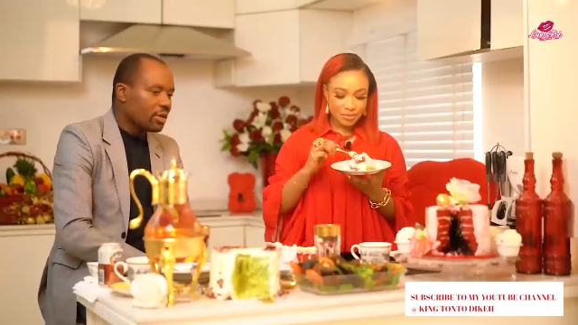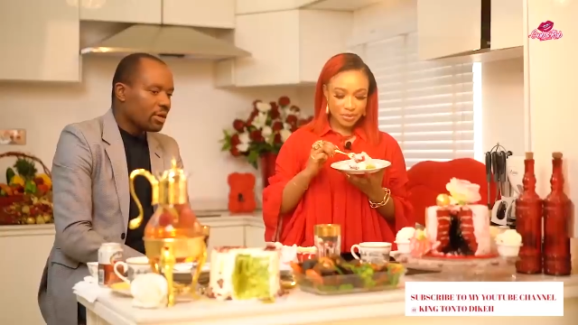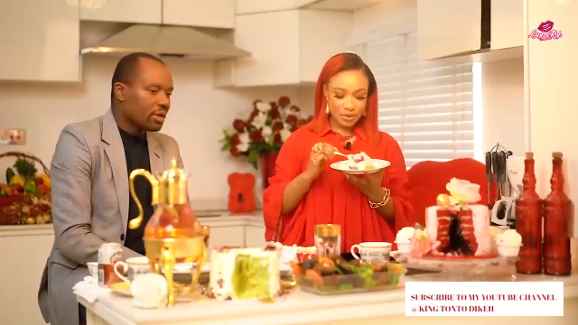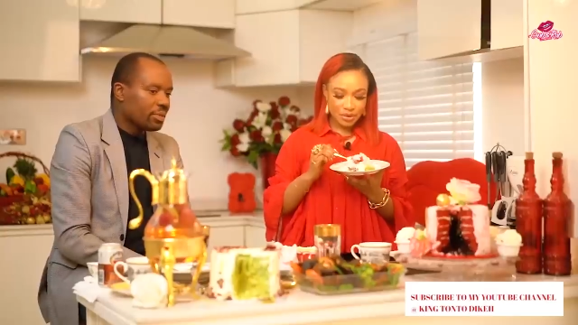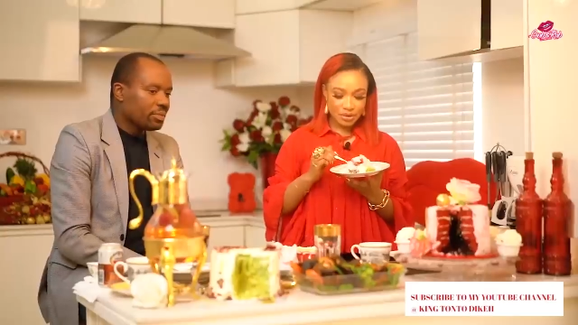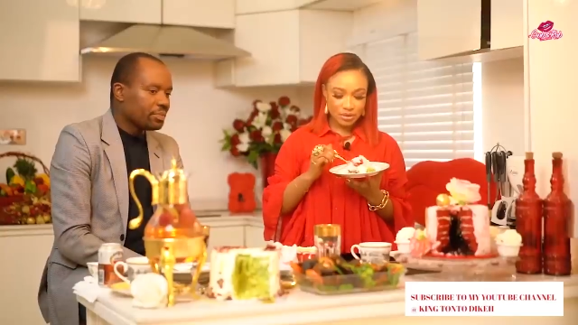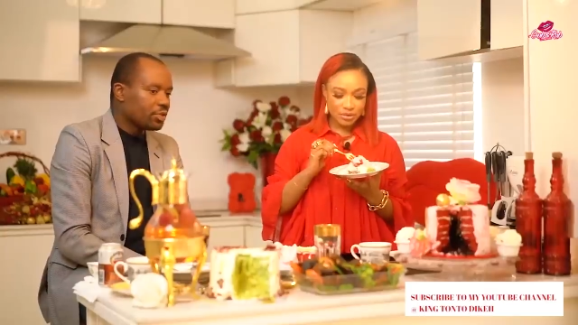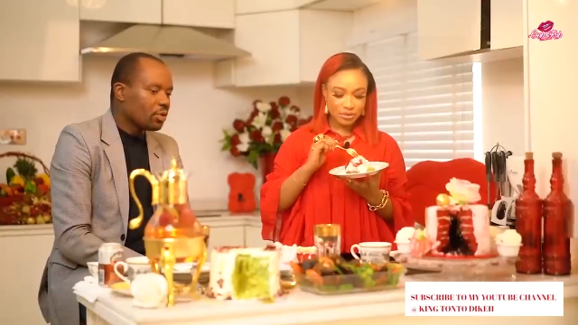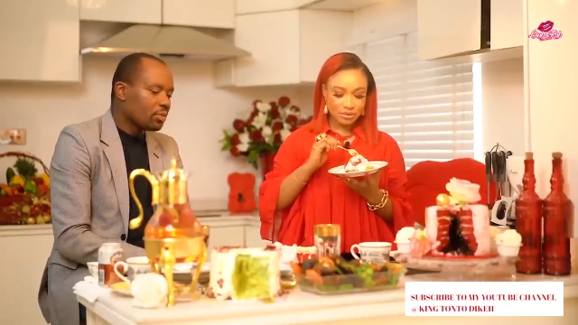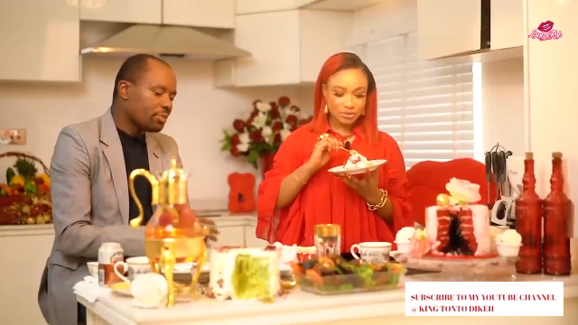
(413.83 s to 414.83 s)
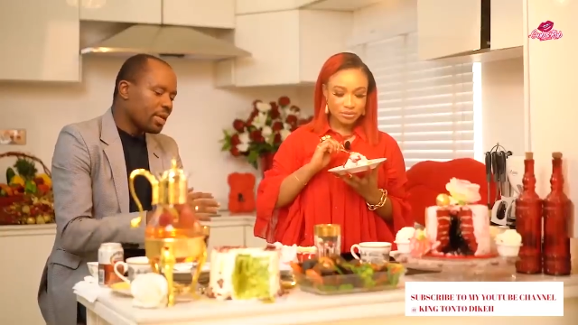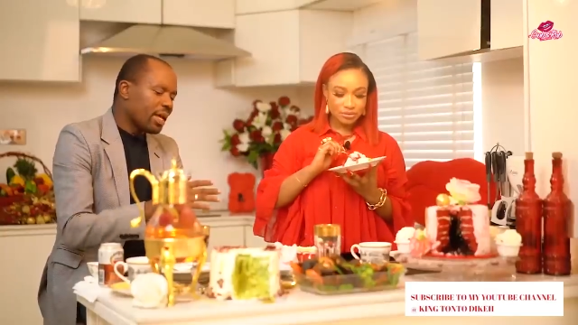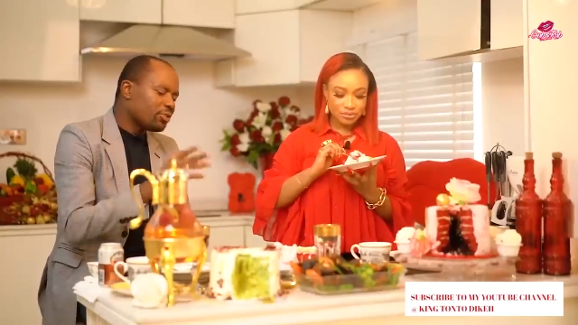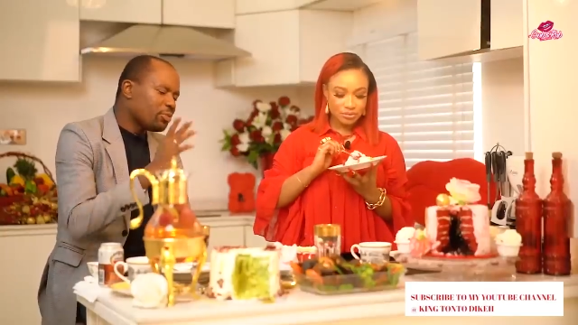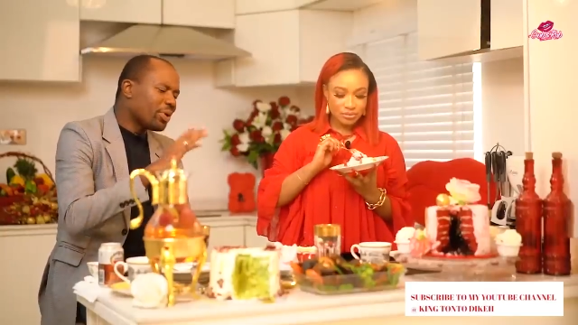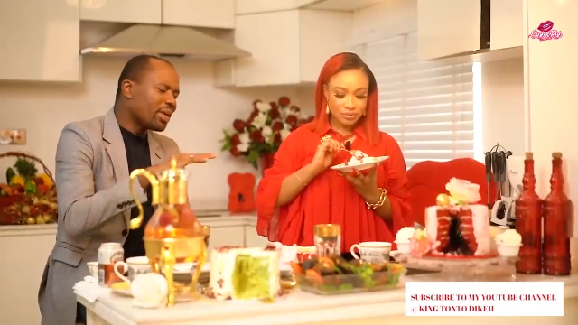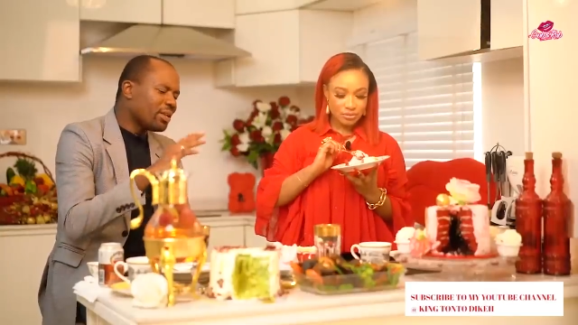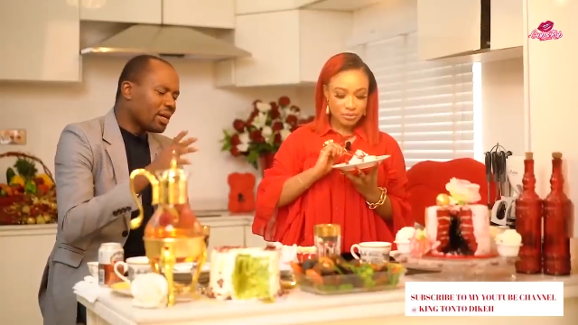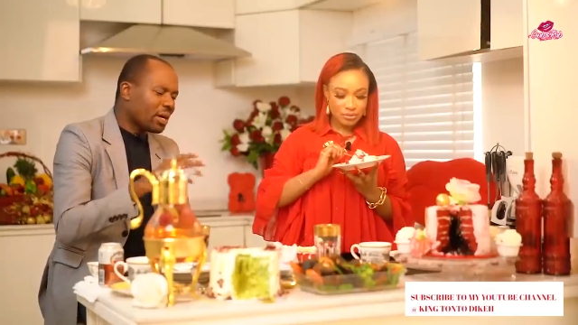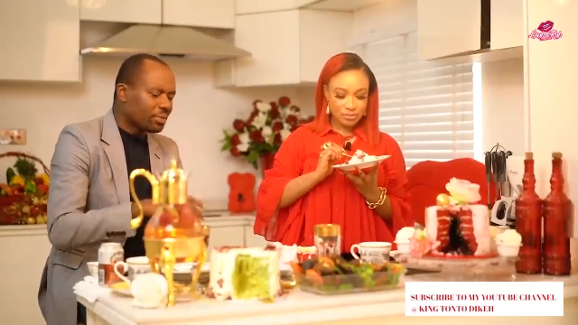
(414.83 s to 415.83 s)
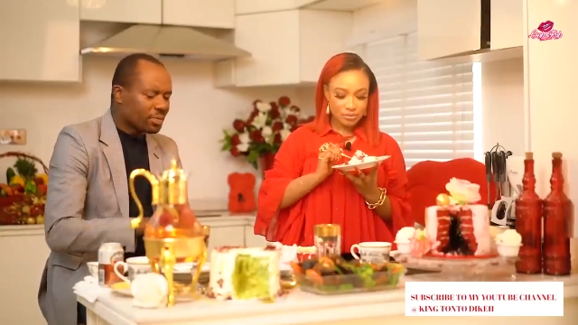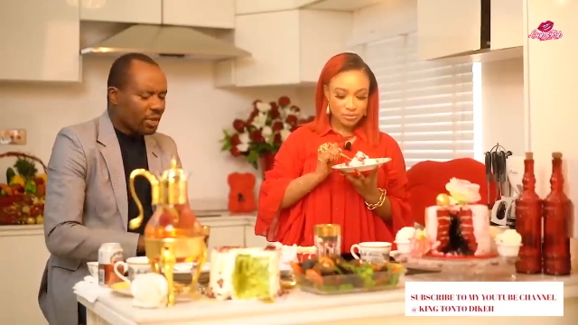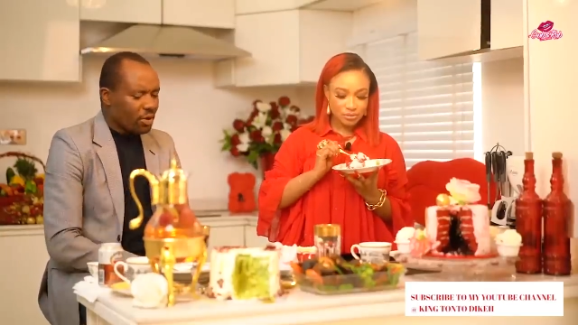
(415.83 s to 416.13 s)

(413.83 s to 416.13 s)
Speaker 1: Um, so to break it down,